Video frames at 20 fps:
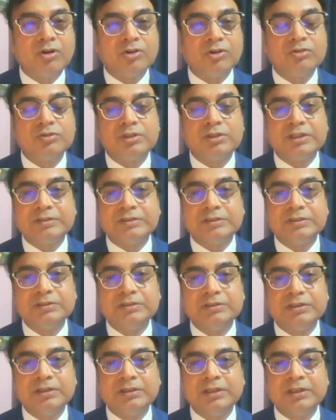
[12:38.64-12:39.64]

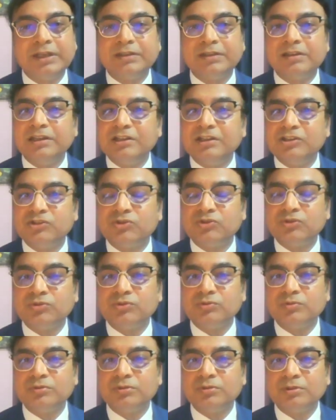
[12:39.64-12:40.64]
autocracy that leads
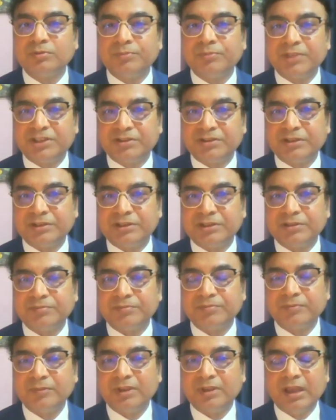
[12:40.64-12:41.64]
to
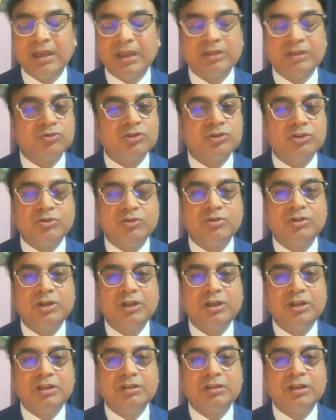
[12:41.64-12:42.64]
patriarchy. As we
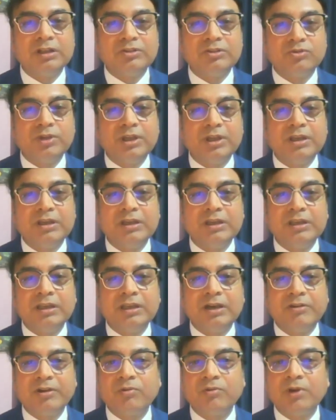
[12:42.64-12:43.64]
know that today
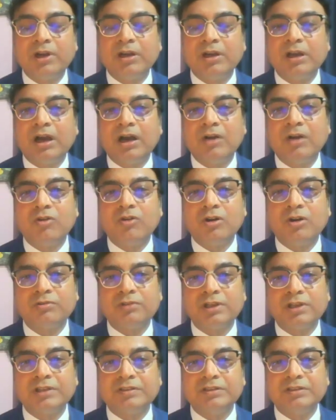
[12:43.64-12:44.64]
in our world, how
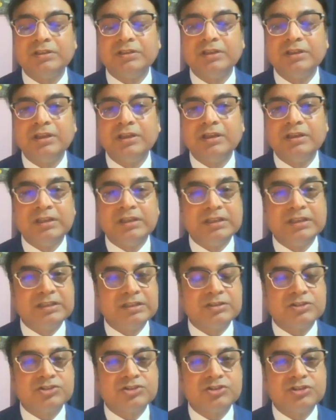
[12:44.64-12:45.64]
autocracy,
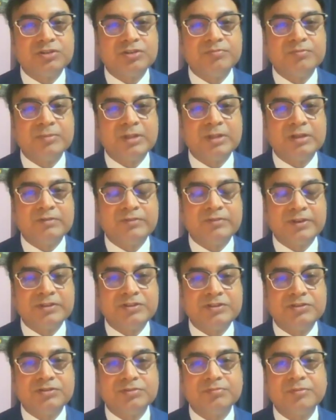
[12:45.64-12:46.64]
dictatorship, and
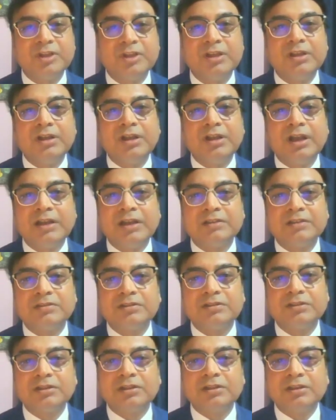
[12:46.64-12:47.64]
fascism
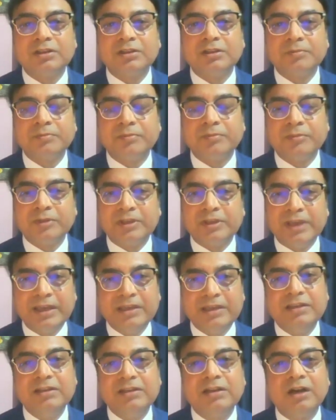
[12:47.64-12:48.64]
has
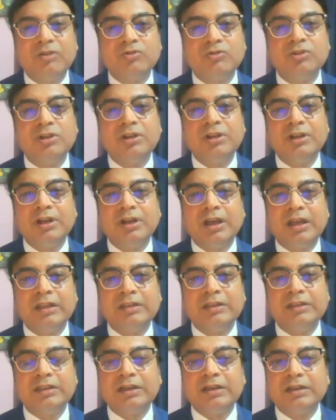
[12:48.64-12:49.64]
gaining ground,
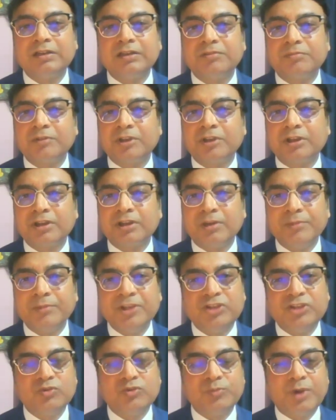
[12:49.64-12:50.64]
and they are
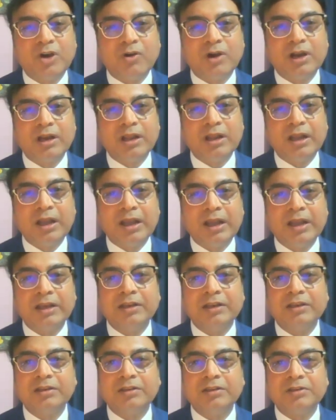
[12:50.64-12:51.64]
coming to power
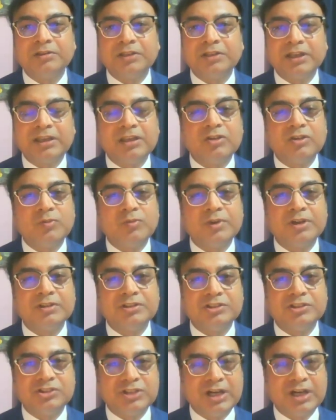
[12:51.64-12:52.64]
and taking
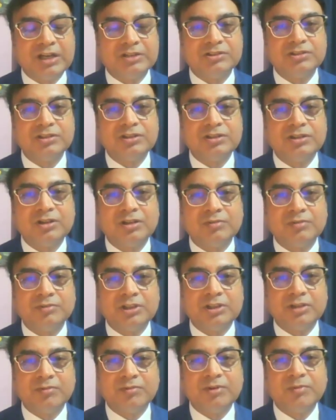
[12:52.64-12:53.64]
over the charge of
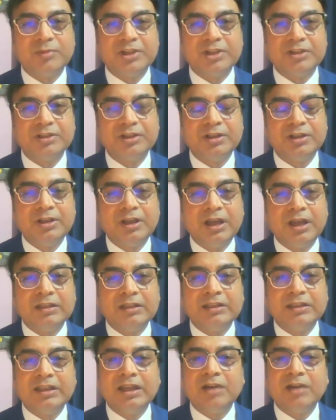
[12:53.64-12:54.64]
the government,
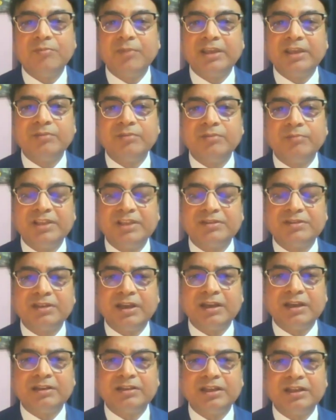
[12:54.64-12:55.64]
and they are making
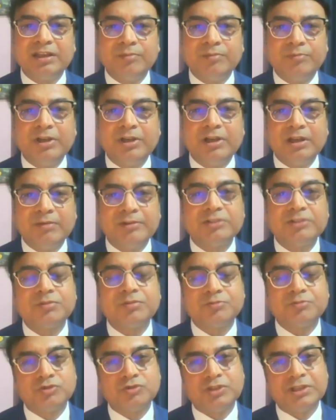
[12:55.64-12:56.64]
mess at every
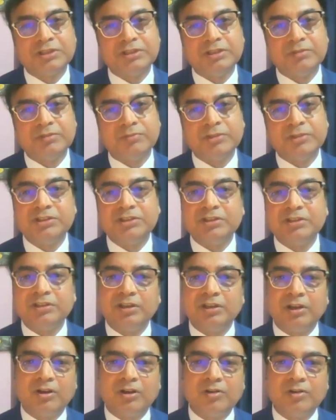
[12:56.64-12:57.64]
levels of society, be it
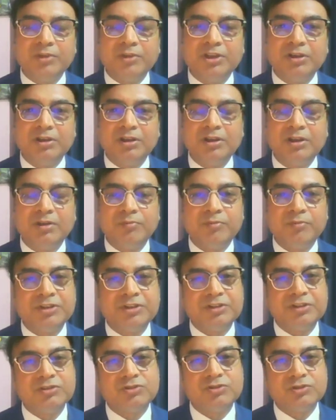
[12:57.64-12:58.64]
in economy,
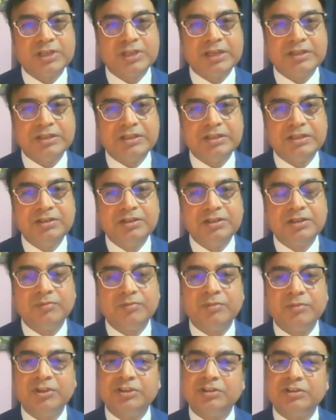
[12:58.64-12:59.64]
be it in society,
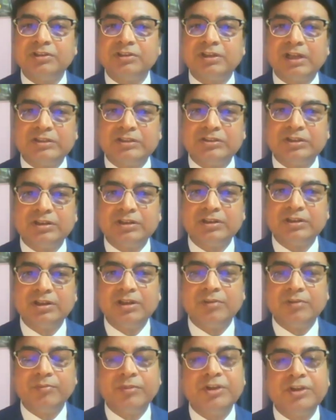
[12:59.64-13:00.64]
be it in culture,
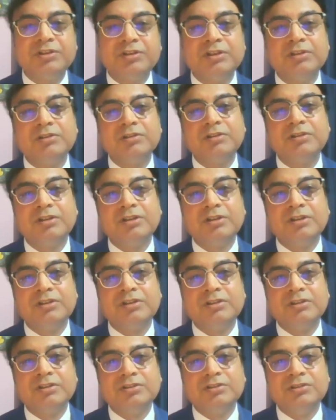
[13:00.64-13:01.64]
be it in
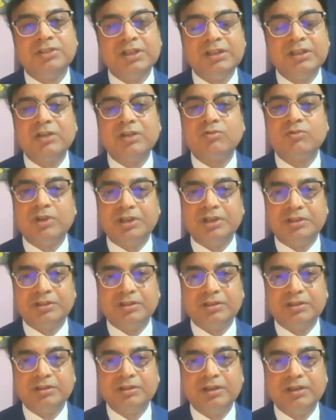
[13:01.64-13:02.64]
gender
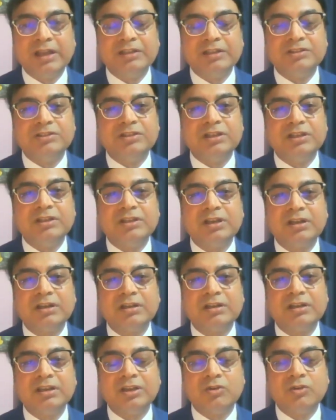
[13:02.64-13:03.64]
equality and
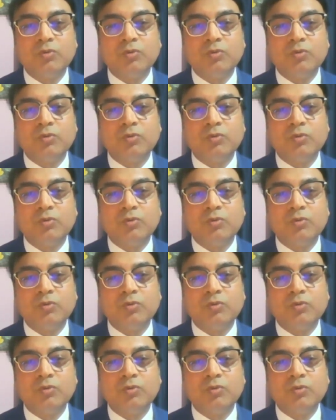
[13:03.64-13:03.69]
gender